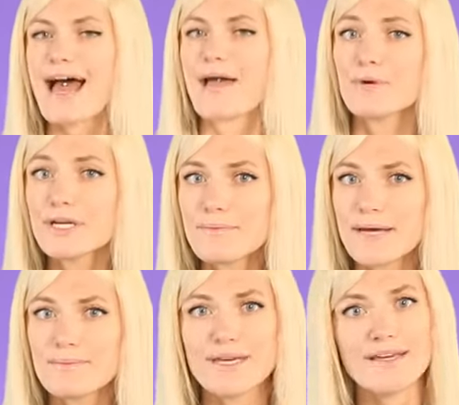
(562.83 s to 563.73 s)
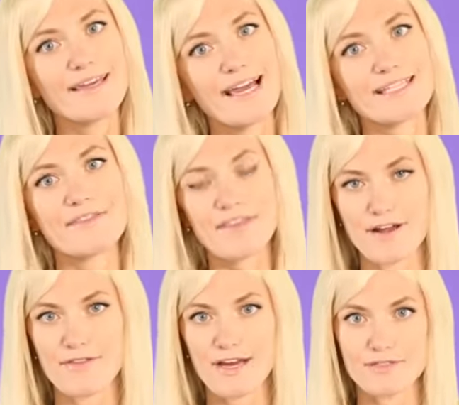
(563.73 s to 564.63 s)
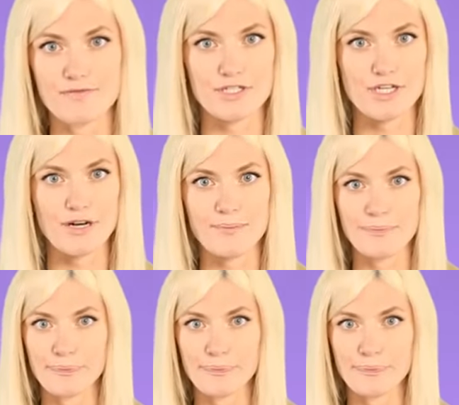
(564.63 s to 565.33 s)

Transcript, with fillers: I wouldn't mind being a guest there, that's for sure.